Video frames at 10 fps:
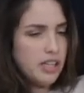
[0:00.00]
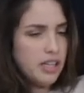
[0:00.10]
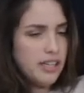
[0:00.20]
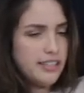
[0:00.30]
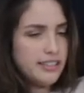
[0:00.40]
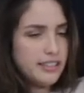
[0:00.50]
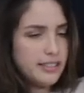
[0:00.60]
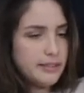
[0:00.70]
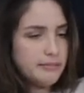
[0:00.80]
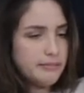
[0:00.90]
at
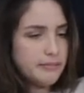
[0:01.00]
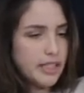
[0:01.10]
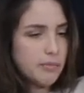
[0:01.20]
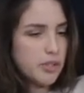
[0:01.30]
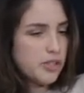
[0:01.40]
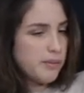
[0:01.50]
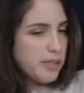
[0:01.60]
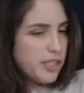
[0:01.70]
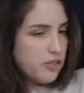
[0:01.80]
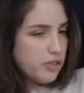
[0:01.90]
Hermosa
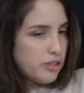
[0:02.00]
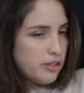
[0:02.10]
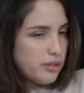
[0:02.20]
Beach.